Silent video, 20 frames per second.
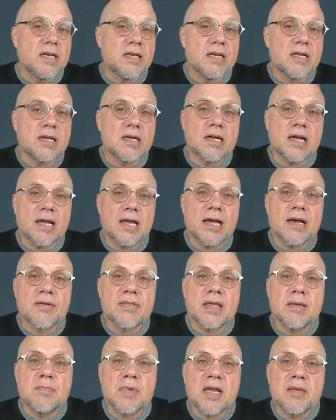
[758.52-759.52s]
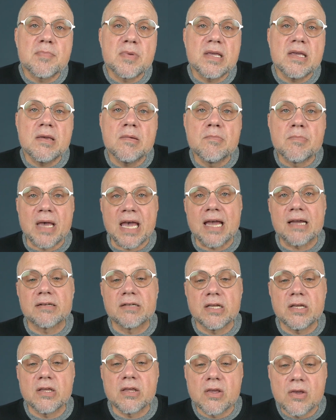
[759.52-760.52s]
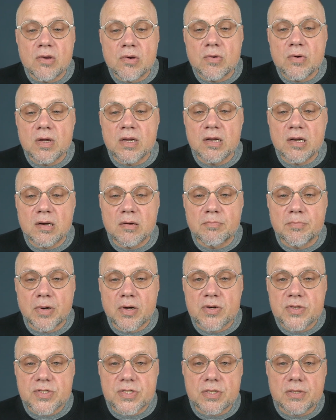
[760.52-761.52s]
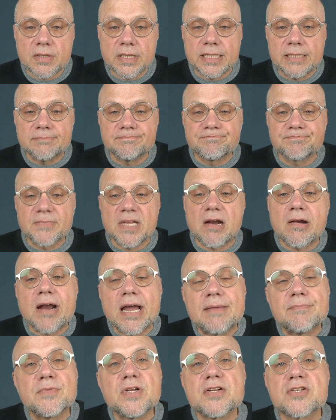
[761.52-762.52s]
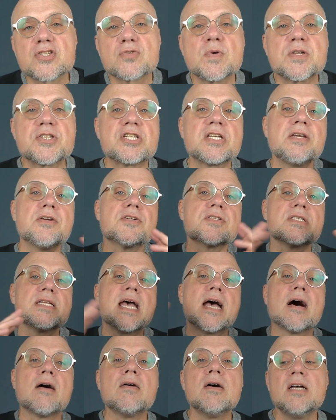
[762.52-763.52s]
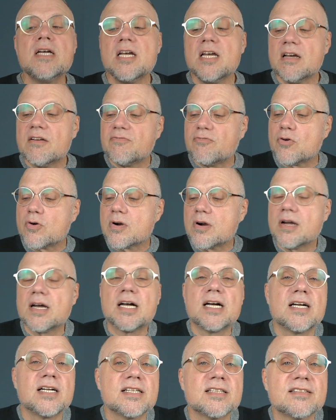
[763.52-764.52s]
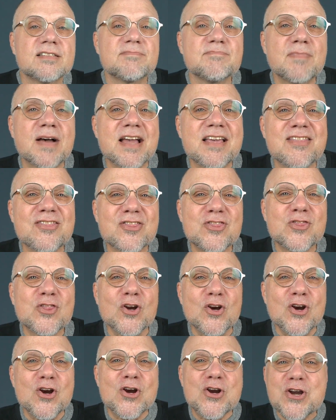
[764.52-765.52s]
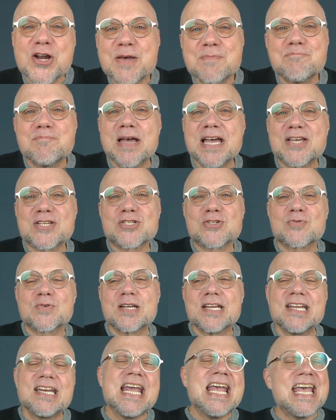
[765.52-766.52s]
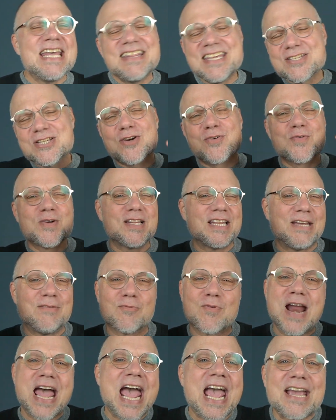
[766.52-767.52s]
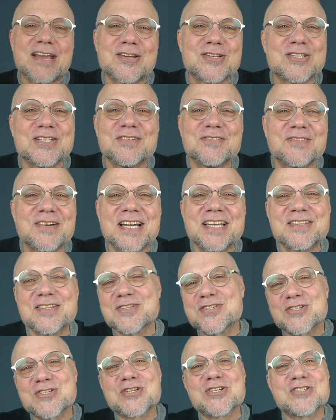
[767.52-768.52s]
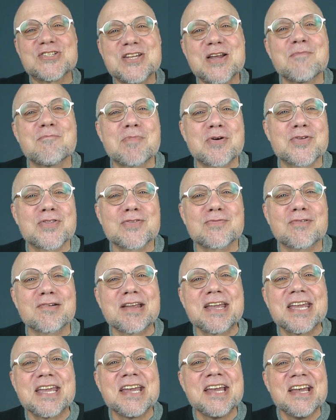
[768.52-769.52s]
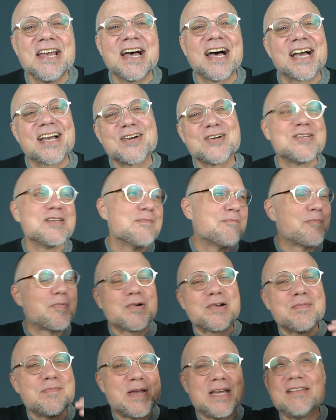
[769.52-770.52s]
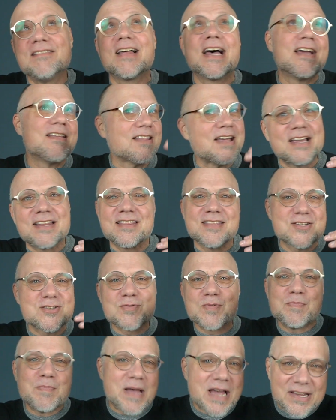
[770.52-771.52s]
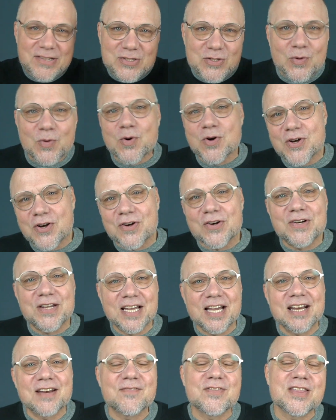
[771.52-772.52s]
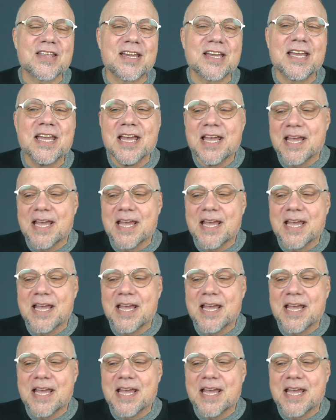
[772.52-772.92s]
how they might be impacting you personally. All right, I'm going to switch gears now for my third best read. These aren't really ranked, right? This is just number 3. I couldn't put them in, I like this one best order kind of thing.